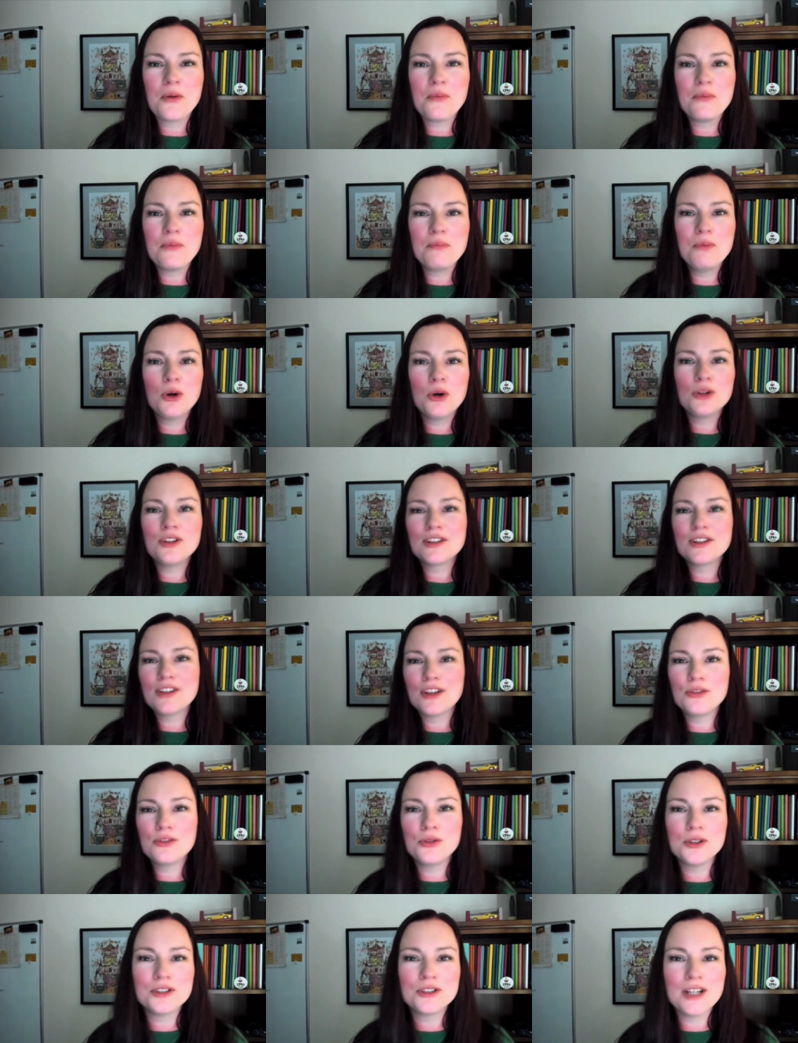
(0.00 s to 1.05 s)
more
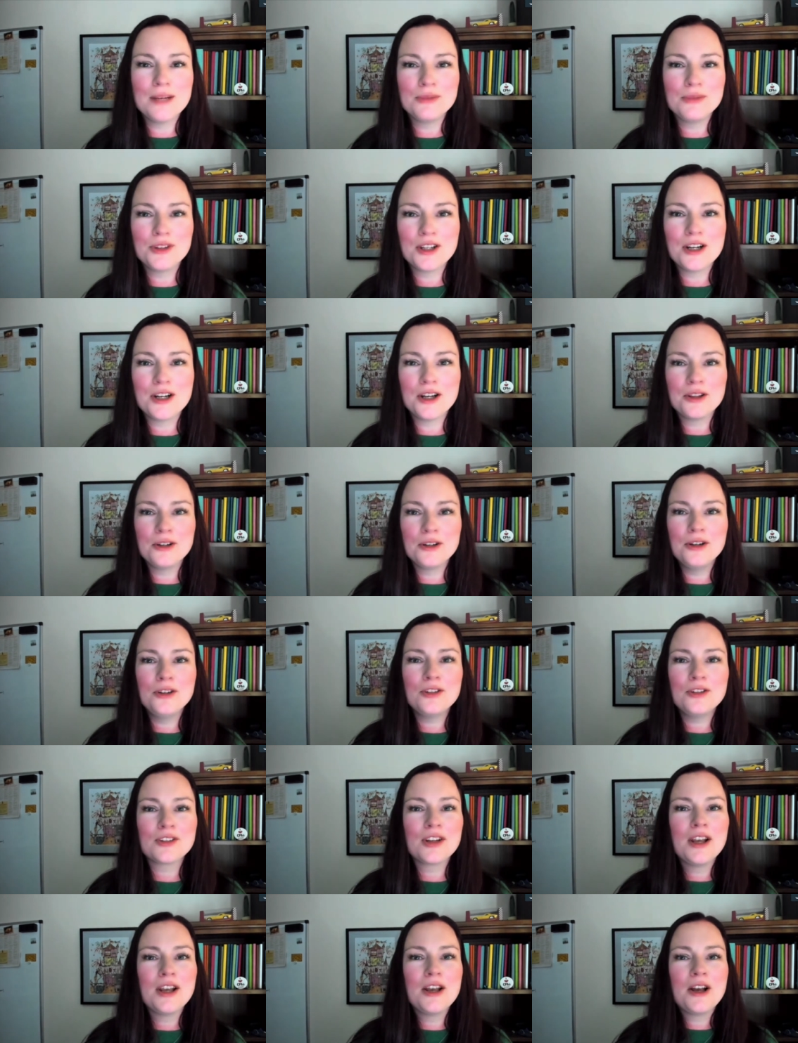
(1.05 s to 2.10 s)
successful at times than others,
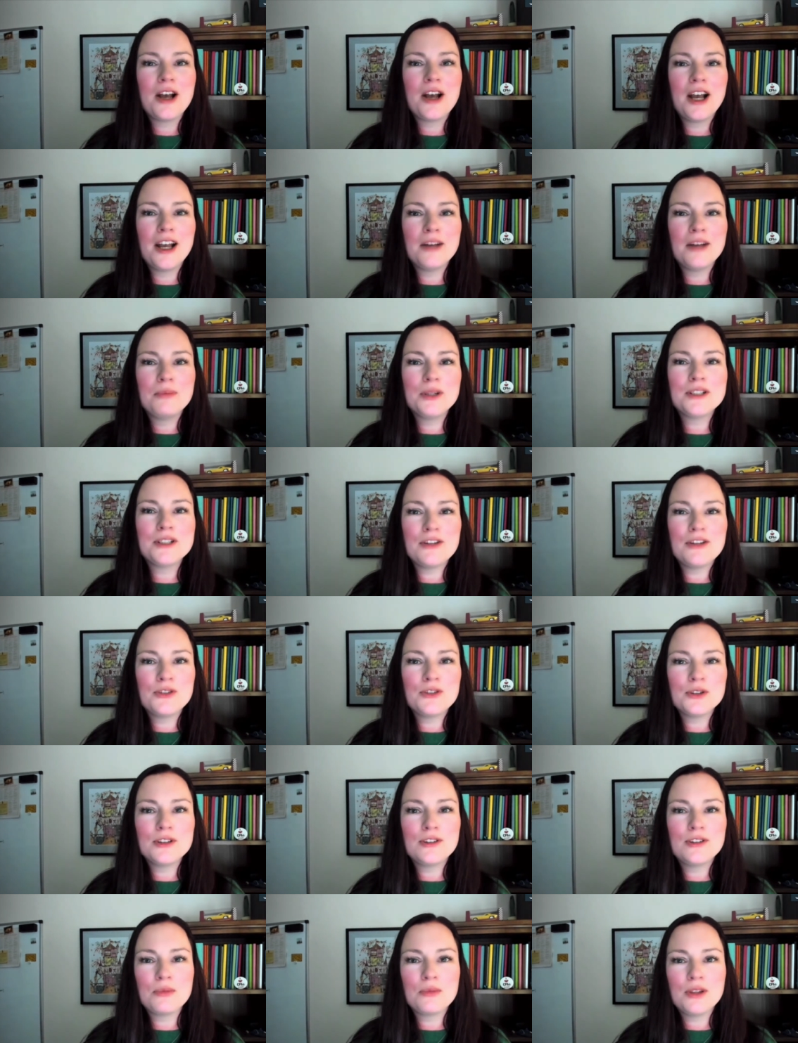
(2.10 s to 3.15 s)
but definitely
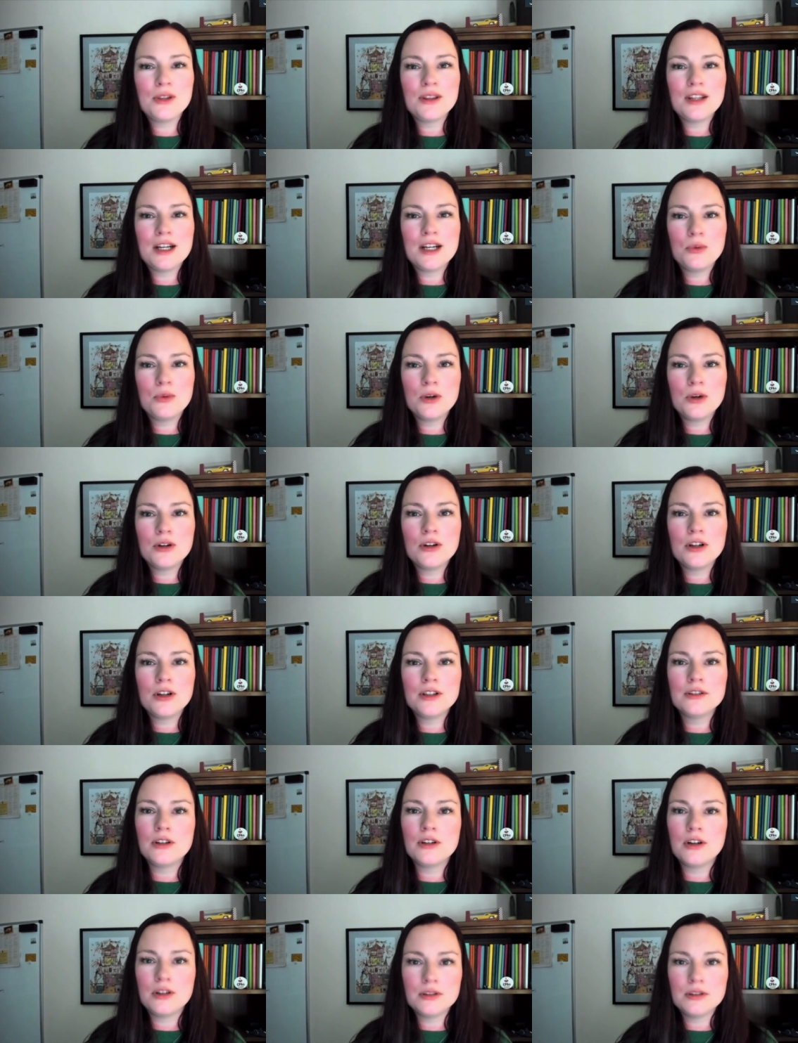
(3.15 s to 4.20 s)
something that I work on
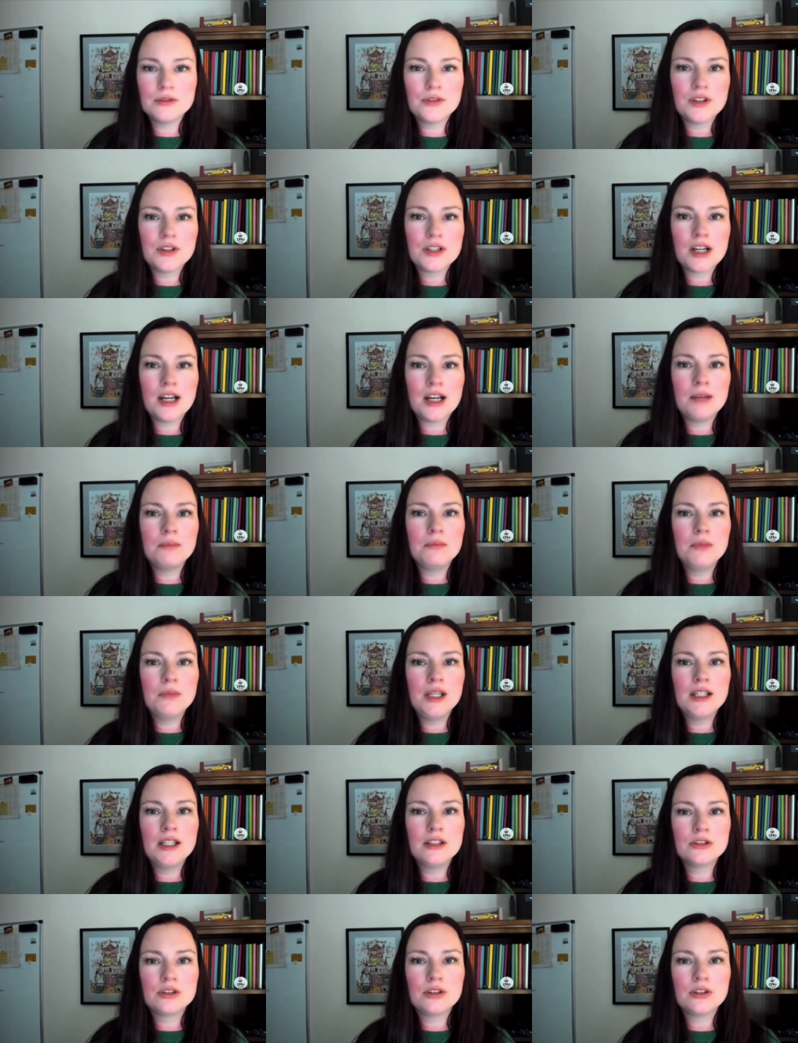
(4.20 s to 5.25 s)
all of the time,
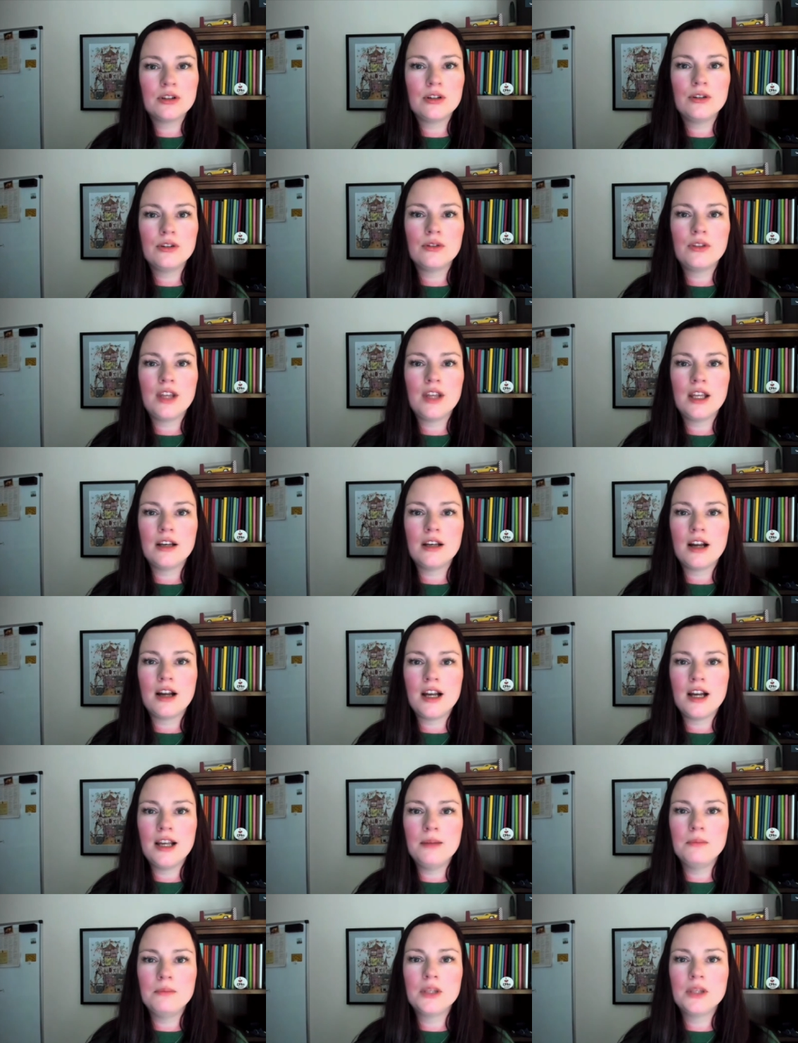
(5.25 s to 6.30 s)
making sure that
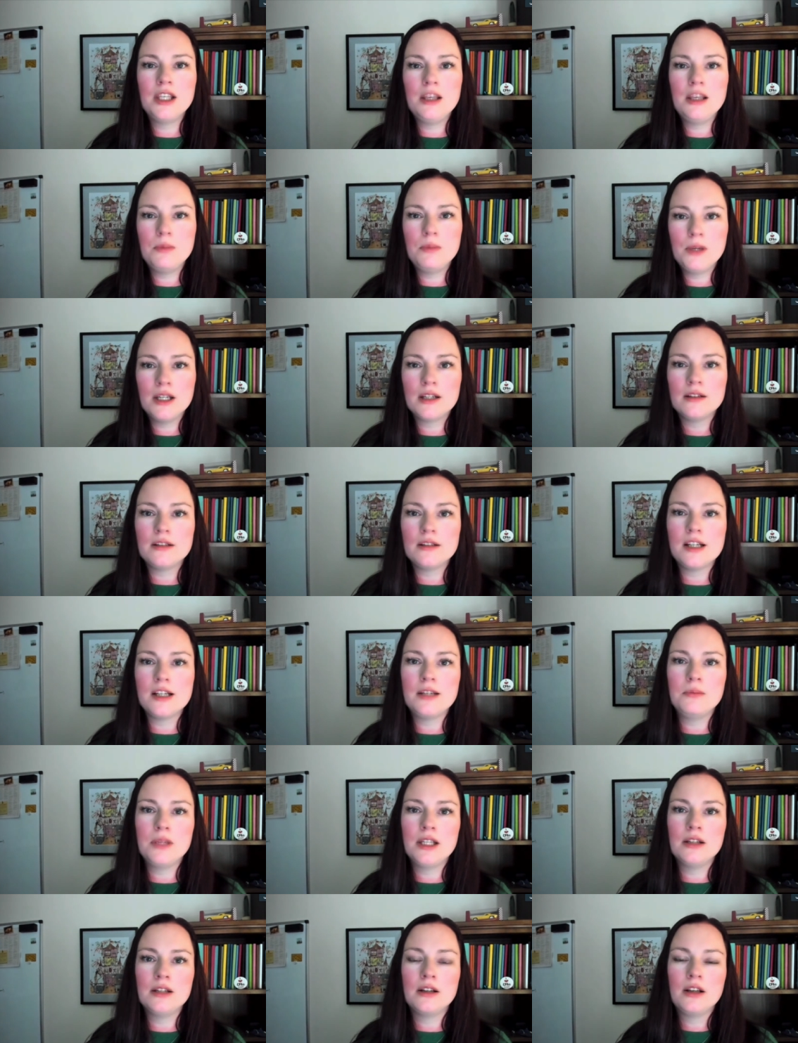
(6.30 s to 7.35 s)
I'm keeping in
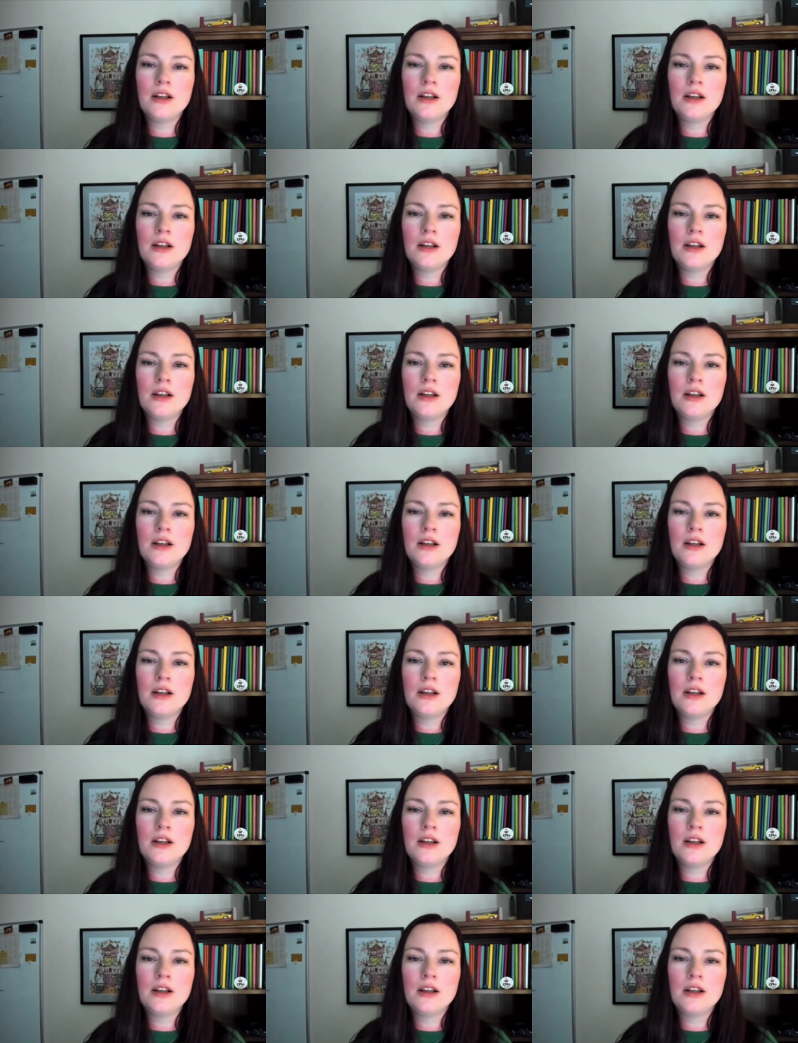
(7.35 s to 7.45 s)
alignment